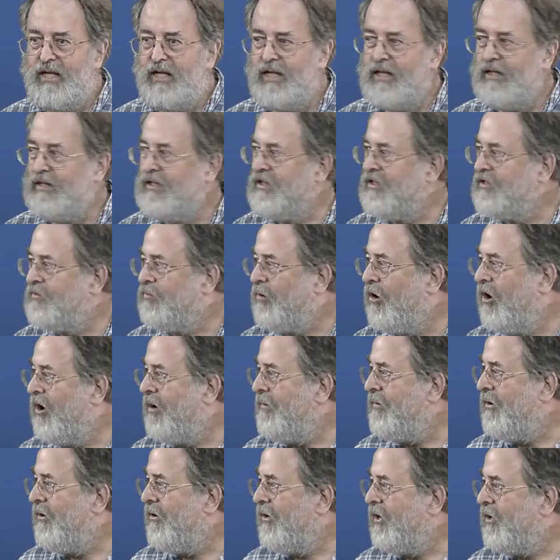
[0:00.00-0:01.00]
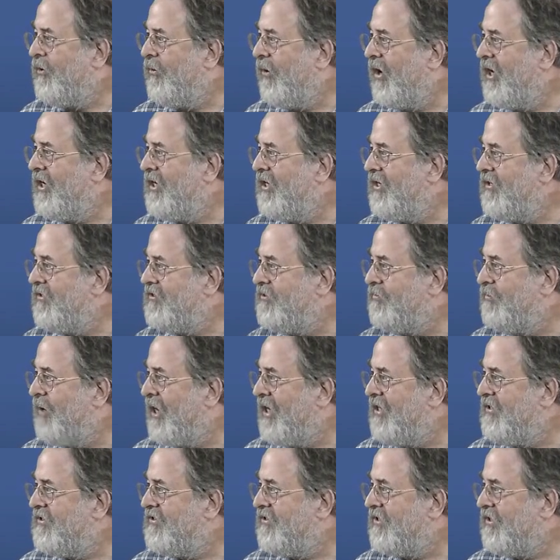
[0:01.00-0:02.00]
and these primary gradients
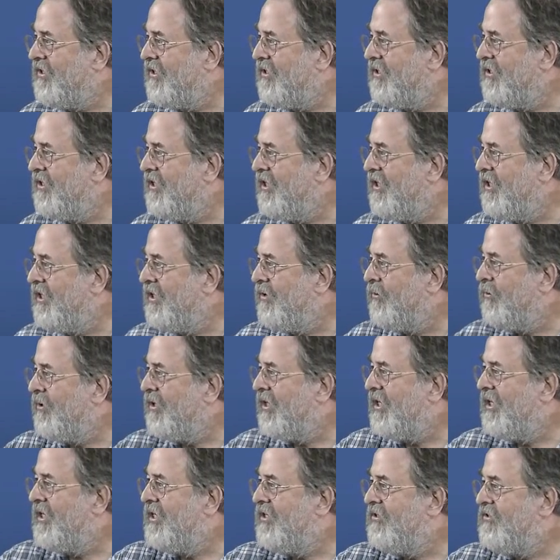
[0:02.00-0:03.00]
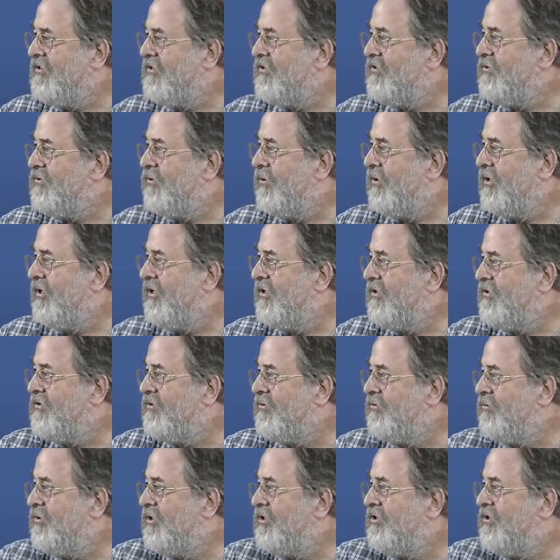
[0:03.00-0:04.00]
basically related to
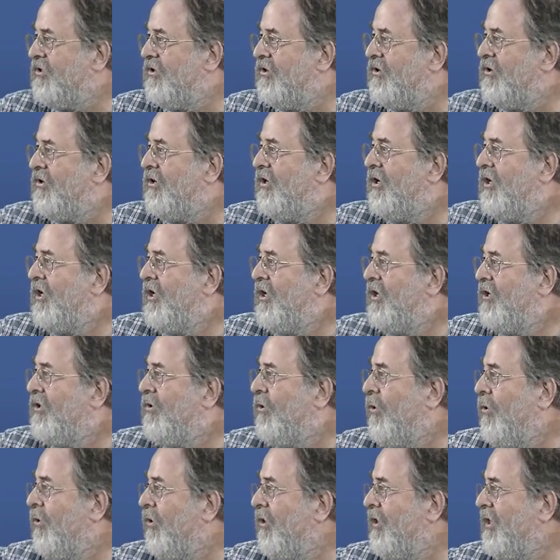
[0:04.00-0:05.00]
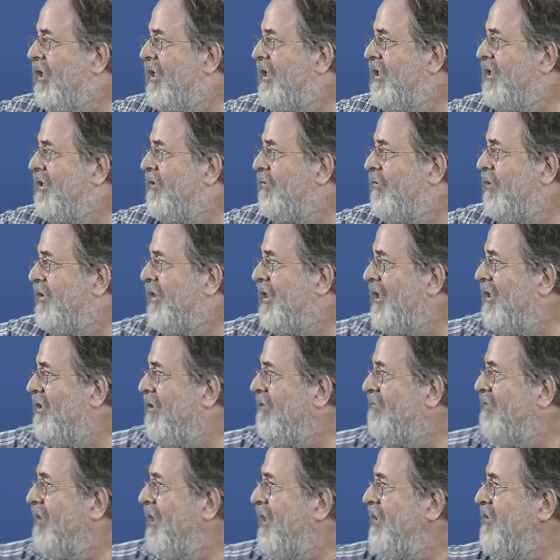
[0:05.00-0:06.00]
soils, which are correlated with
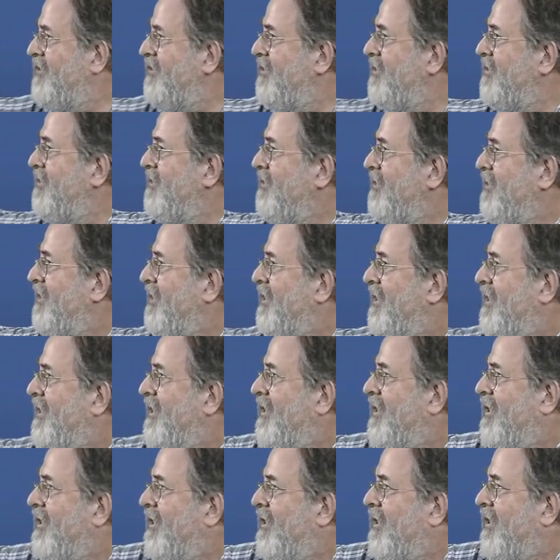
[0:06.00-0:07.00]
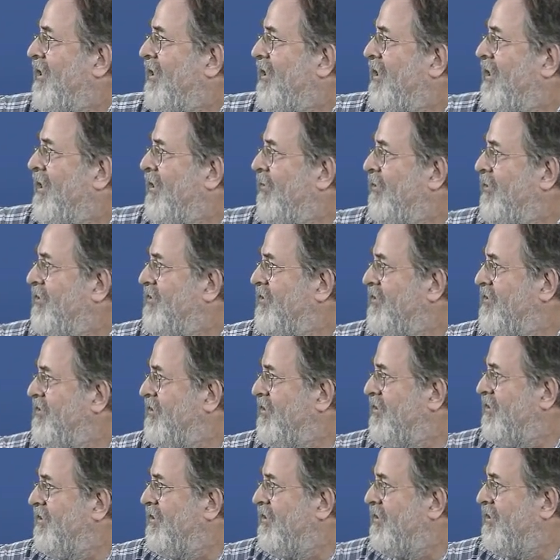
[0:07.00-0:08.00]
elevation, which
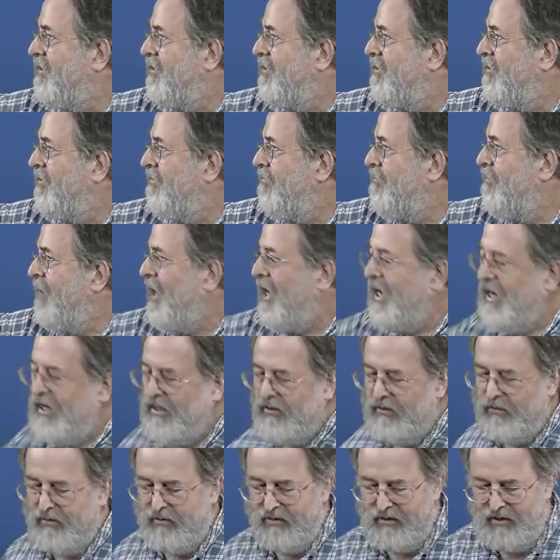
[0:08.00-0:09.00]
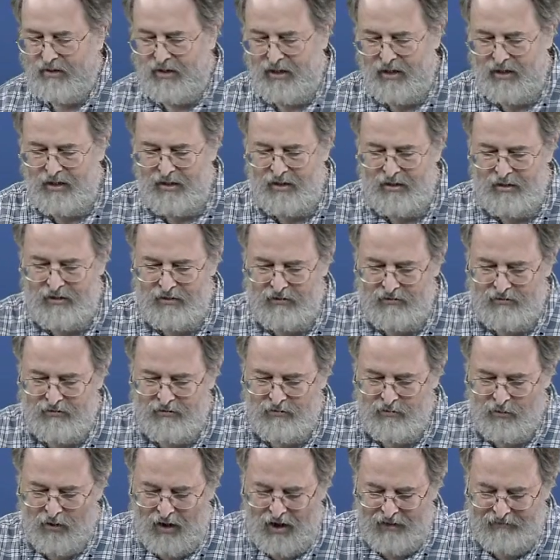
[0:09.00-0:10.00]
is the main
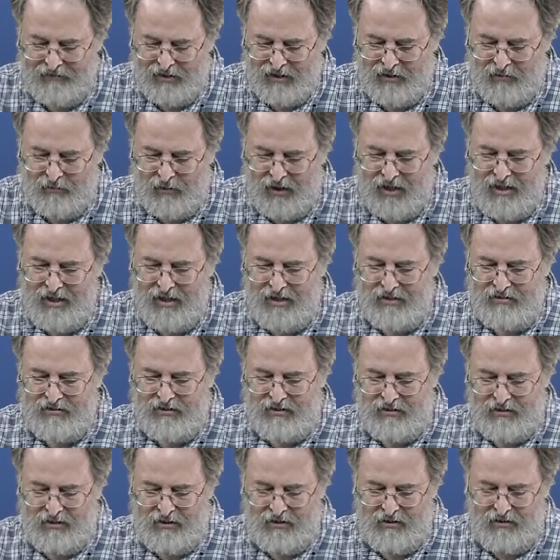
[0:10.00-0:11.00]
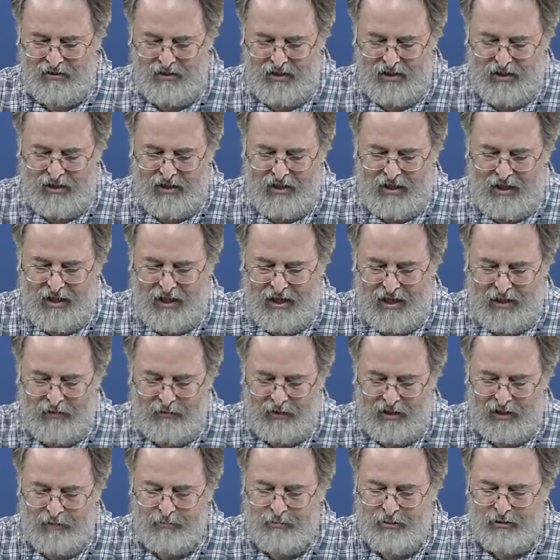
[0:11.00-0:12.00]
driving gradient here,
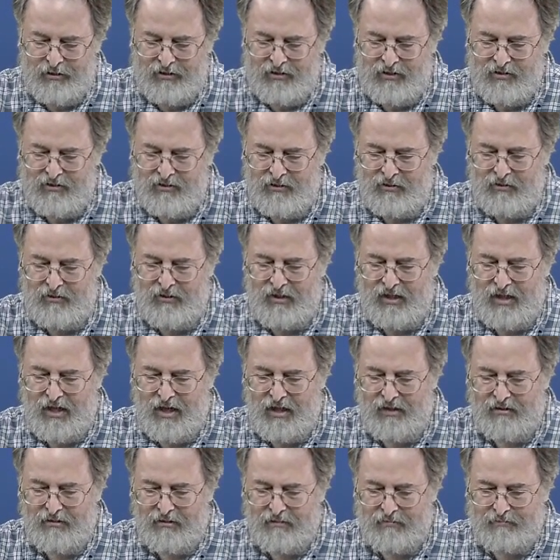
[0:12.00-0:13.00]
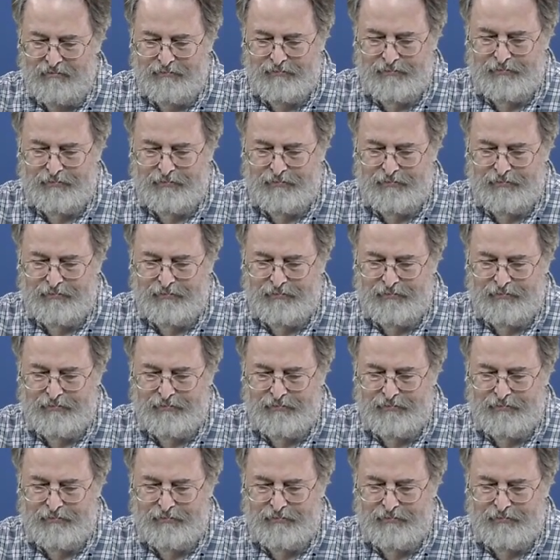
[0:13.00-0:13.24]
and we can put the two together.